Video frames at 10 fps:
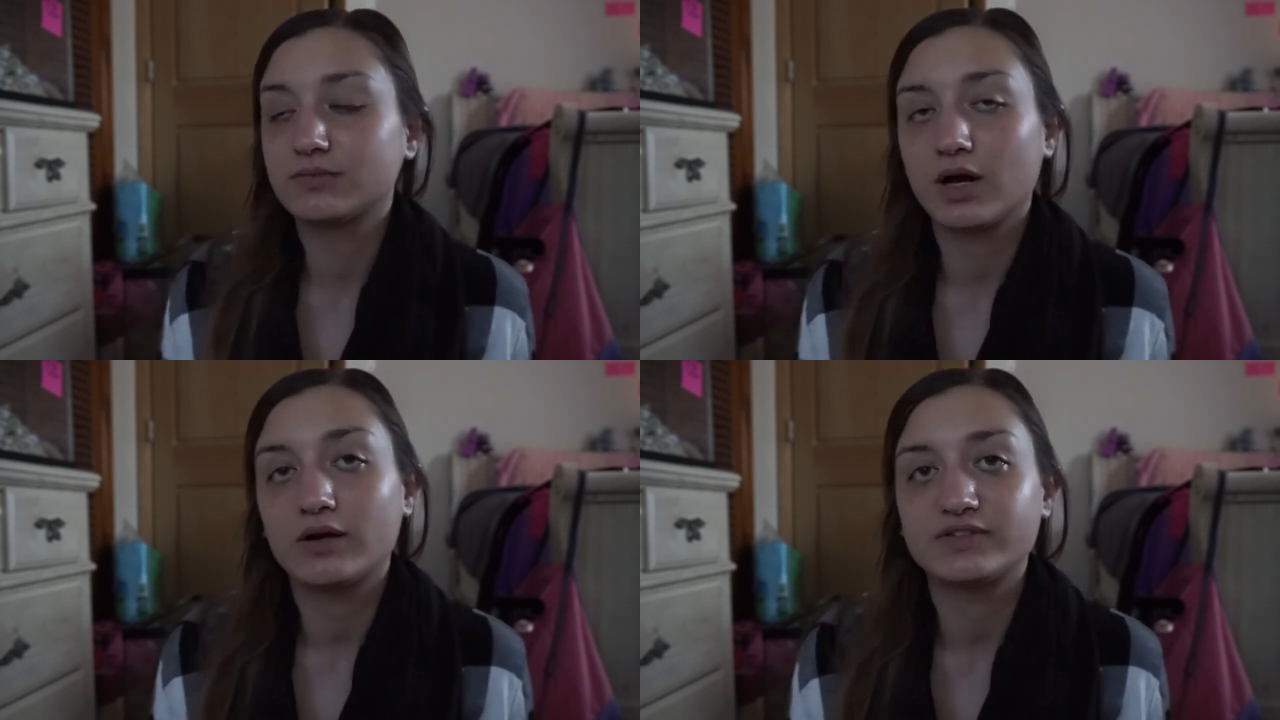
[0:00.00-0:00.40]

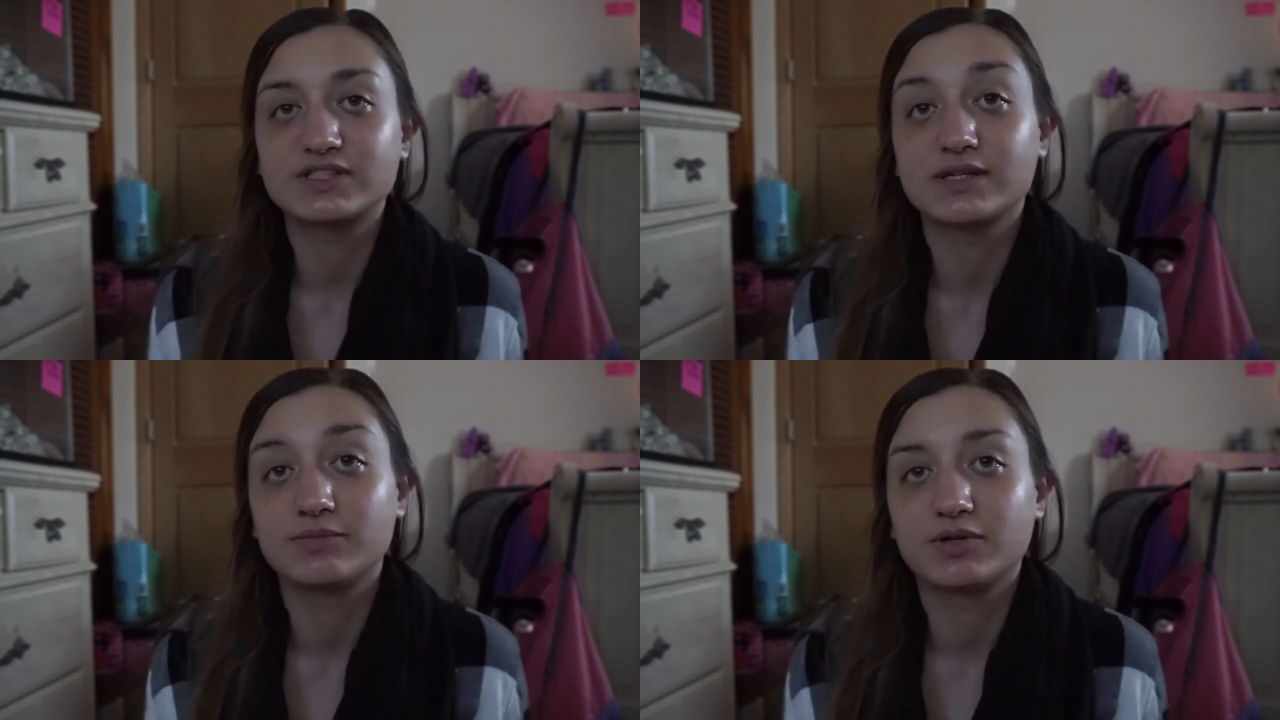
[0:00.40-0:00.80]

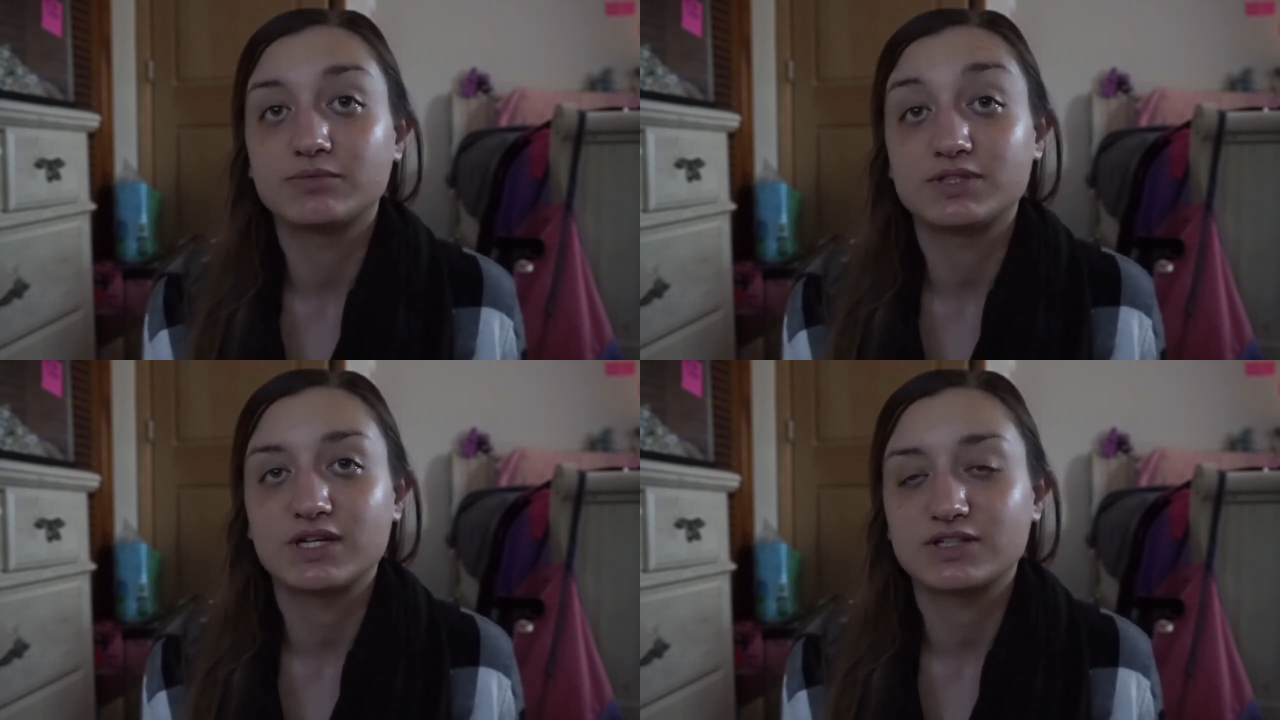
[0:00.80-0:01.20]
obviously bring
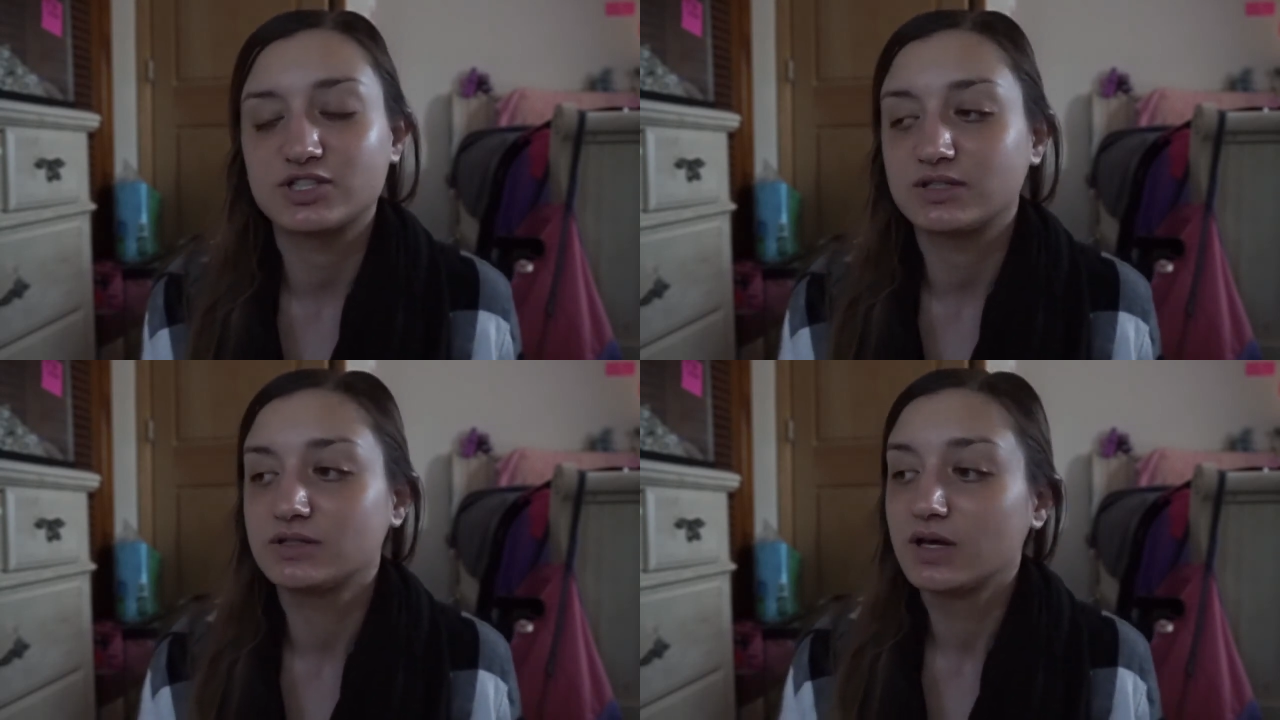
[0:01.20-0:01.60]

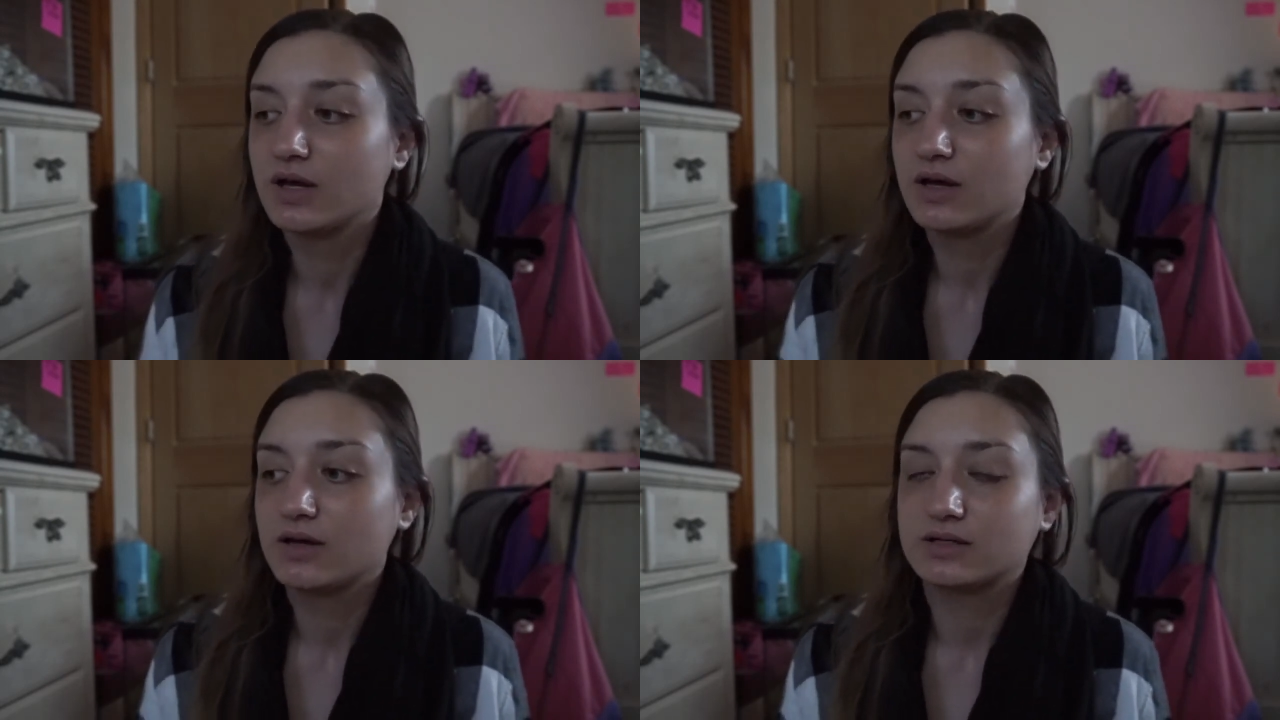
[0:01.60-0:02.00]
protection
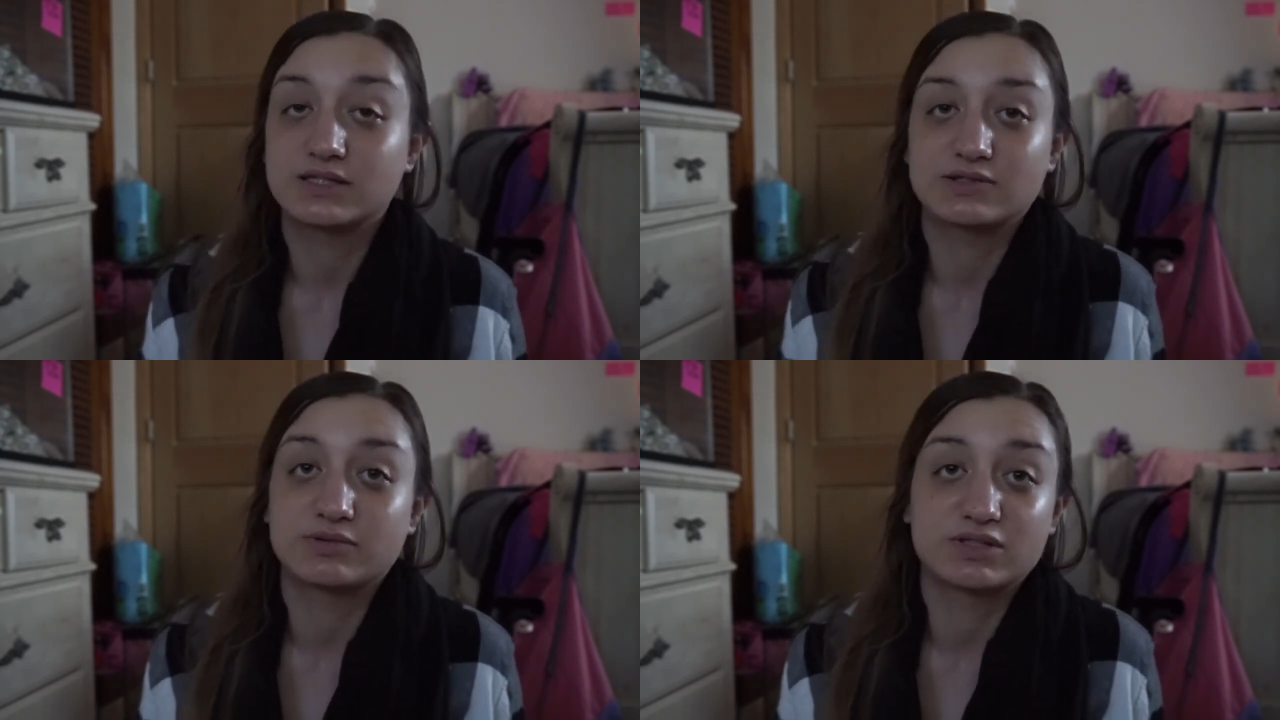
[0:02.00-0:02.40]
because
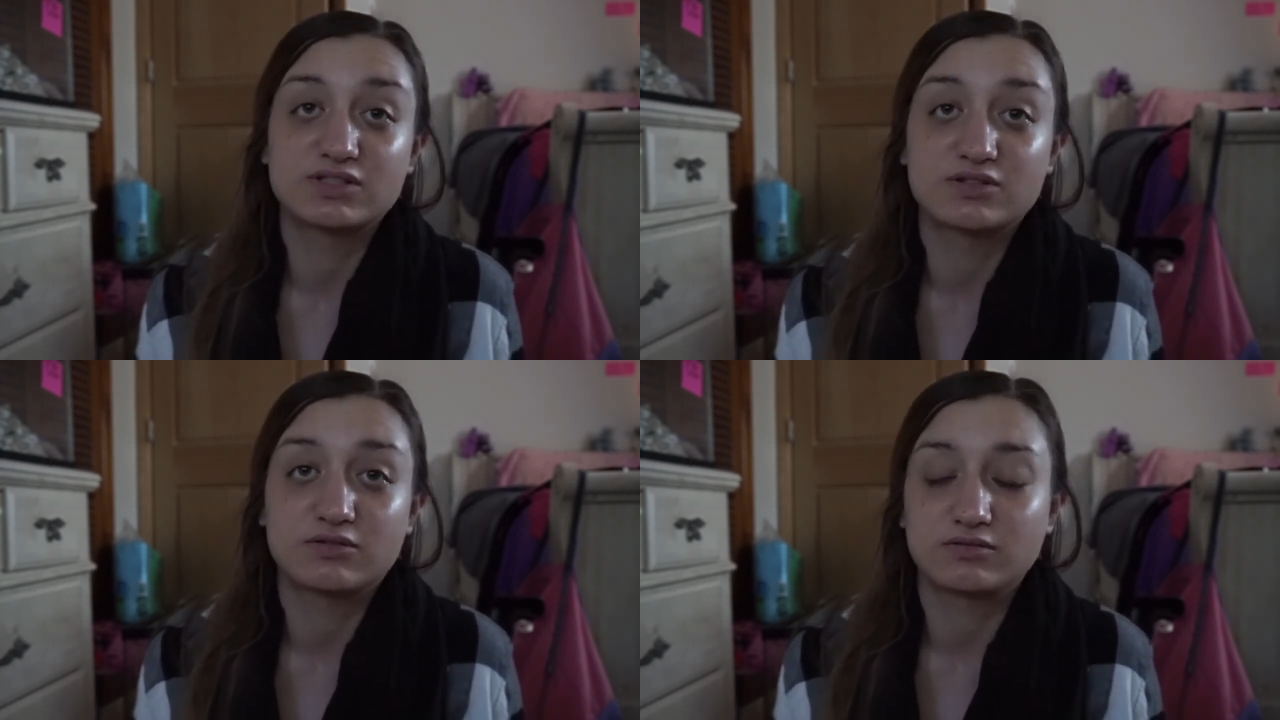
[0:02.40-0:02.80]
that's what the
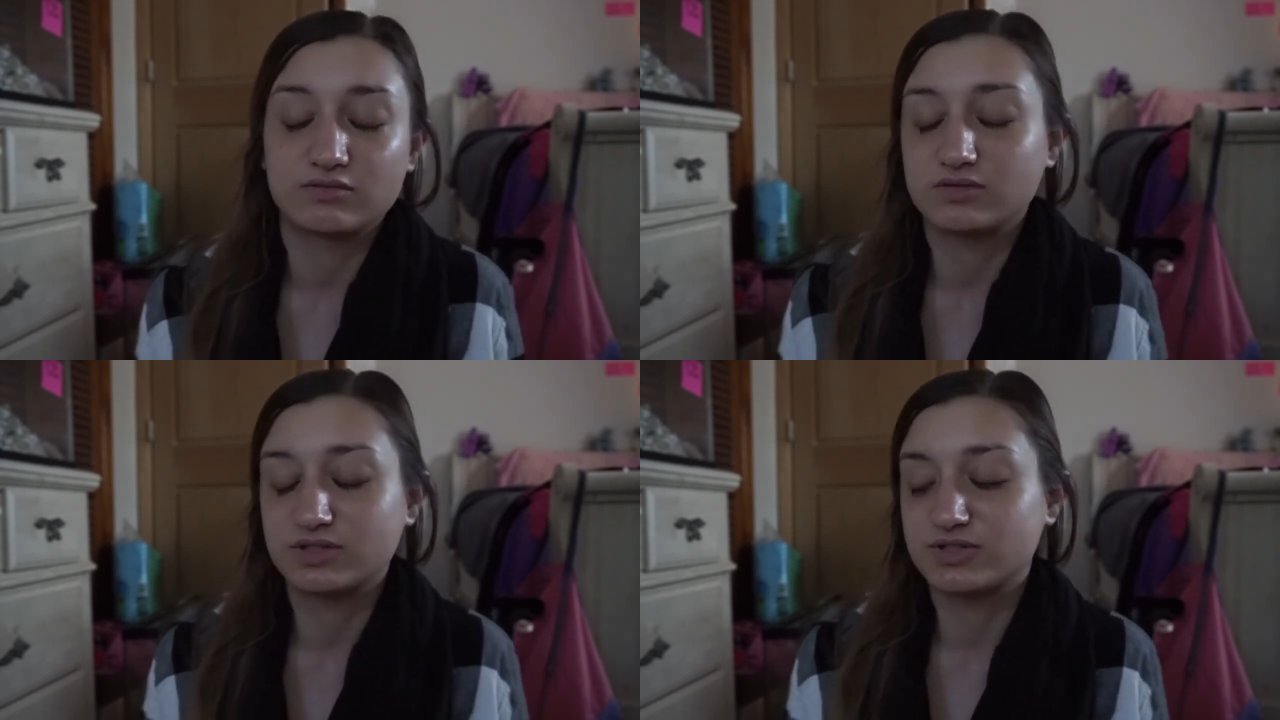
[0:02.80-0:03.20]
stone
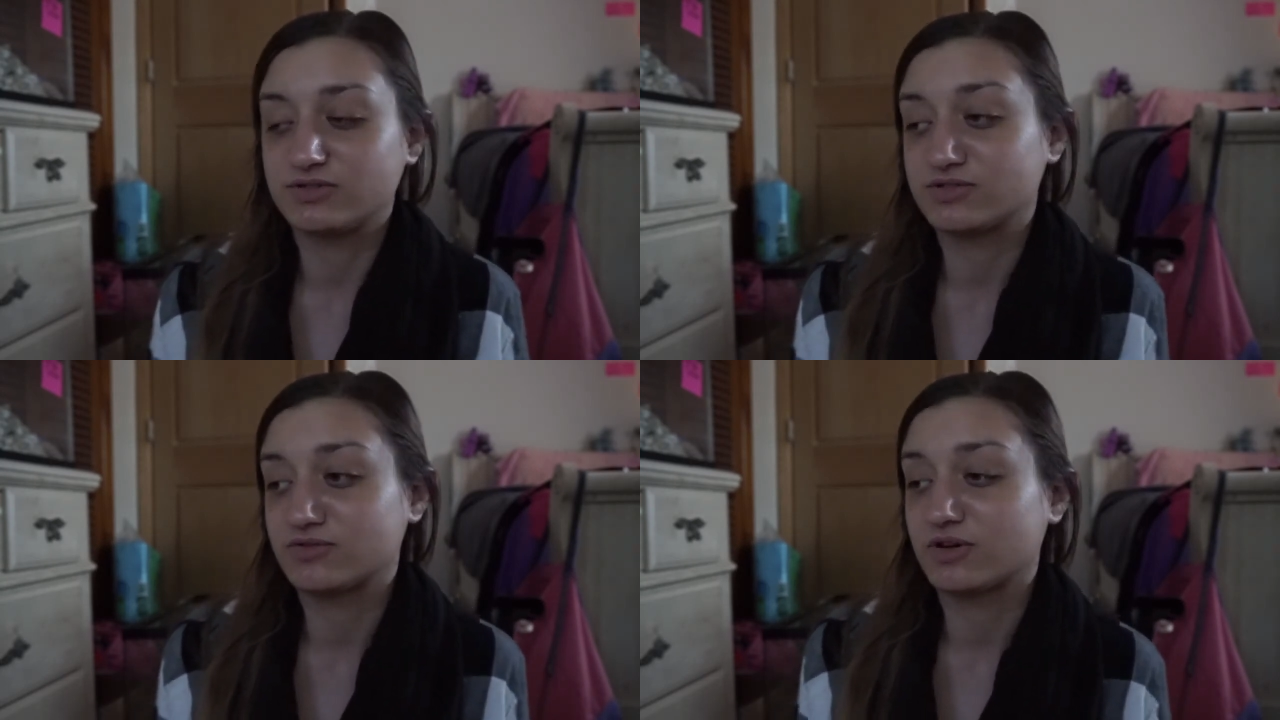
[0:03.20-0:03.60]
is
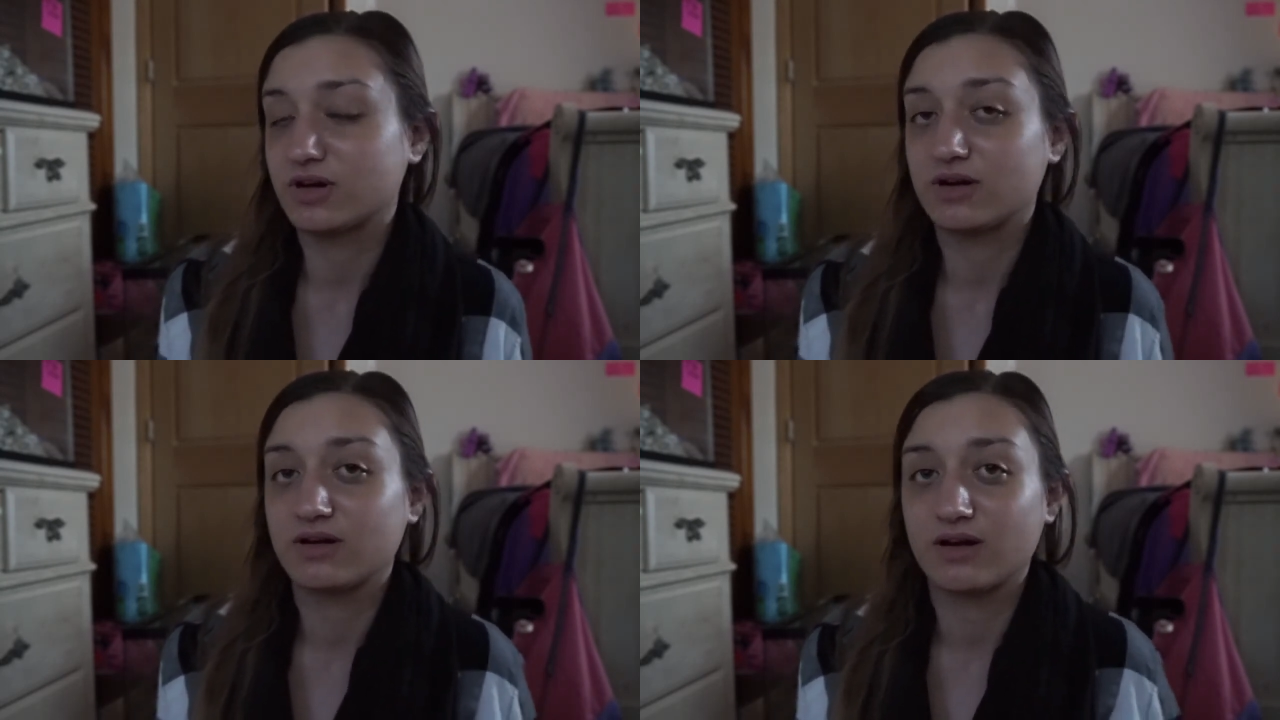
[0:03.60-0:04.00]
used for.